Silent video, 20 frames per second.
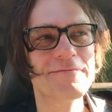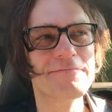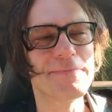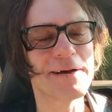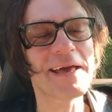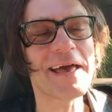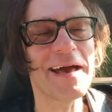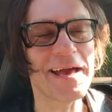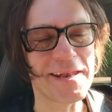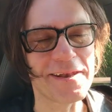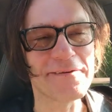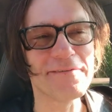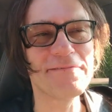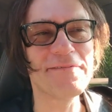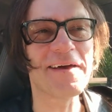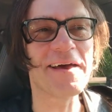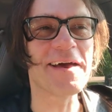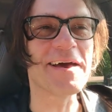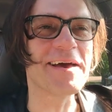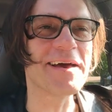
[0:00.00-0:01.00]
but kind
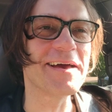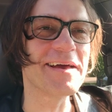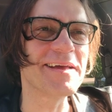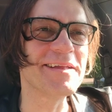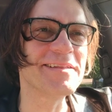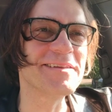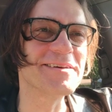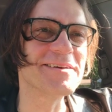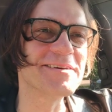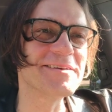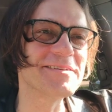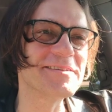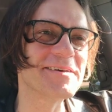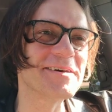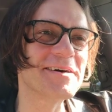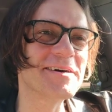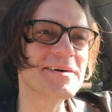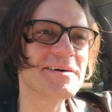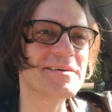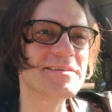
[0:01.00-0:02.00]
of, and you'll,
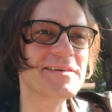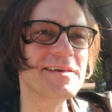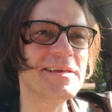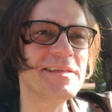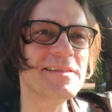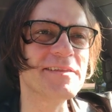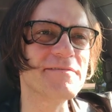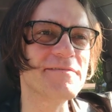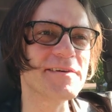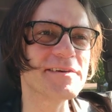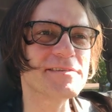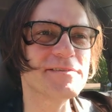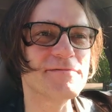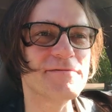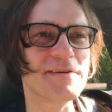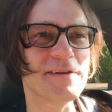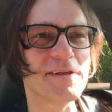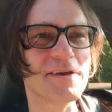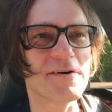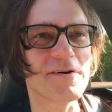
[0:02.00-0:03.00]
in the Vixen
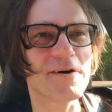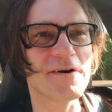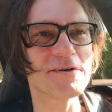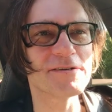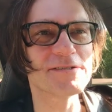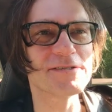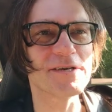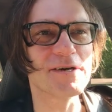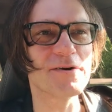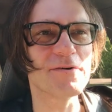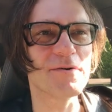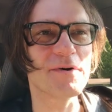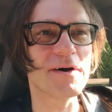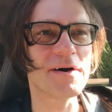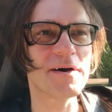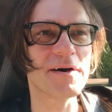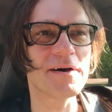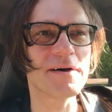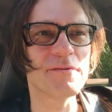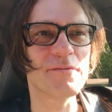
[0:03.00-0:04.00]
video,
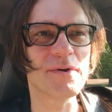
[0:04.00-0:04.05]
also,